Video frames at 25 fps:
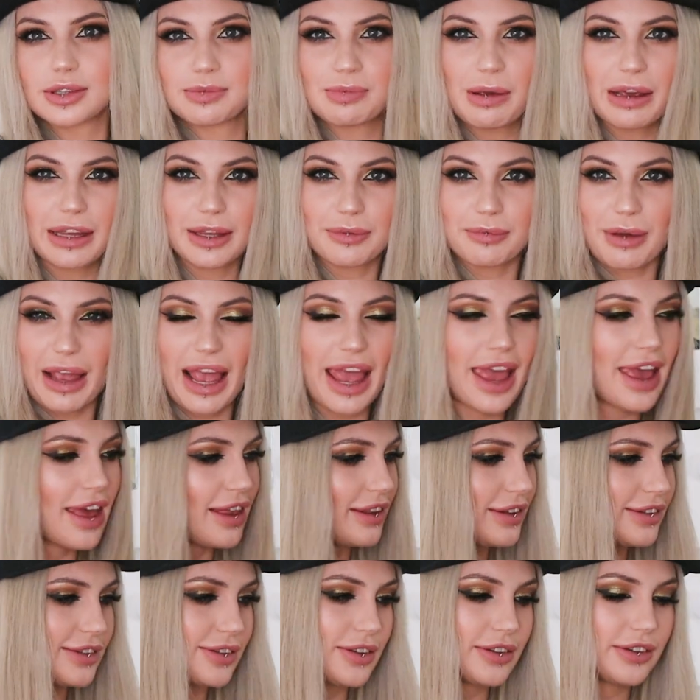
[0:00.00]
bigger than my
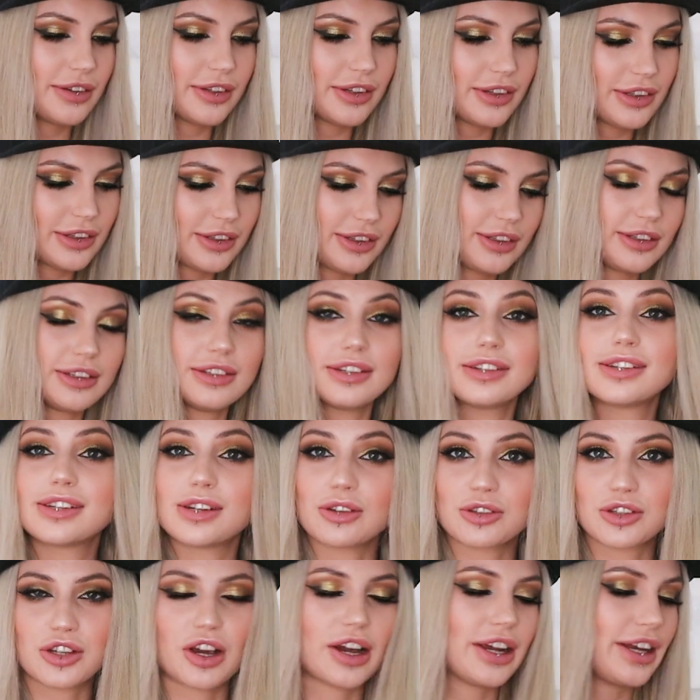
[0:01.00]
head, so
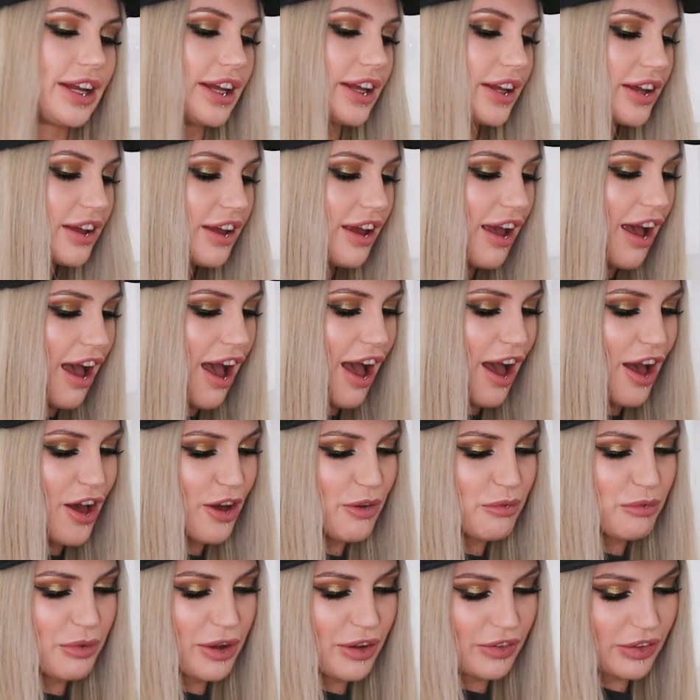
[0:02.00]
still tiny.
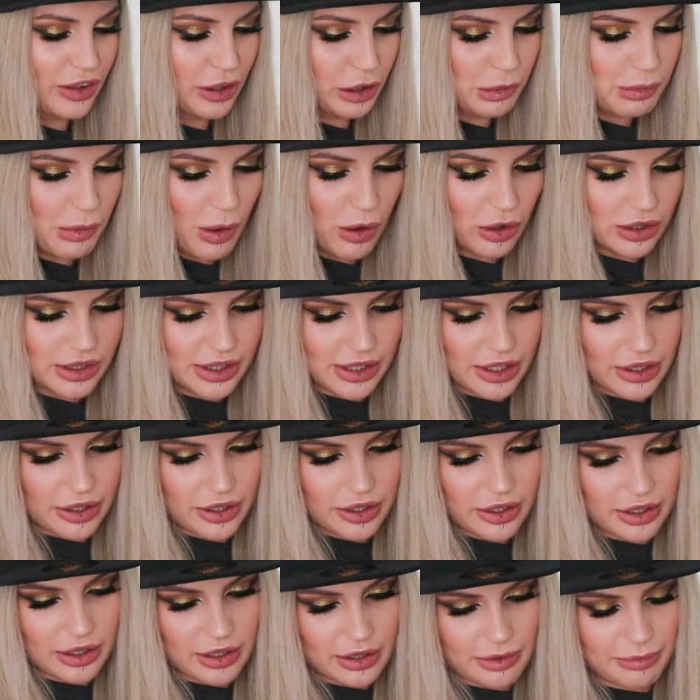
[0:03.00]
We have a little box
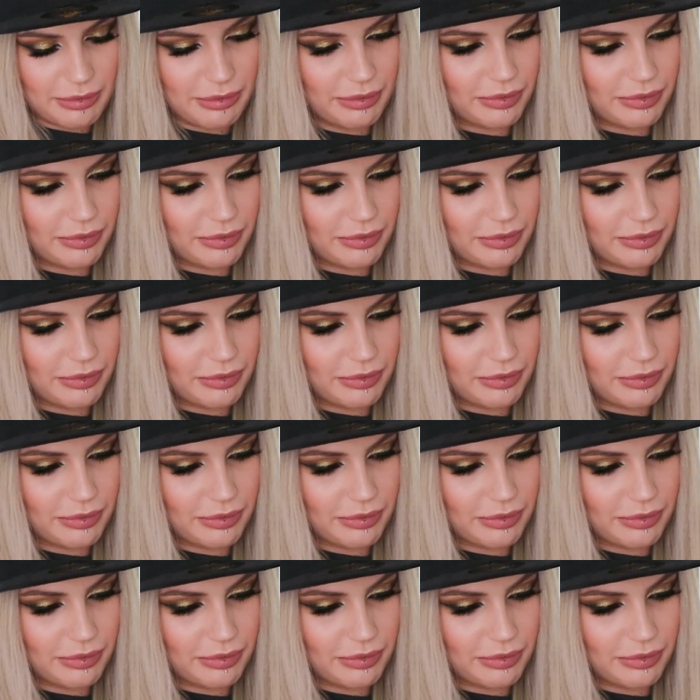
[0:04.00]
here. I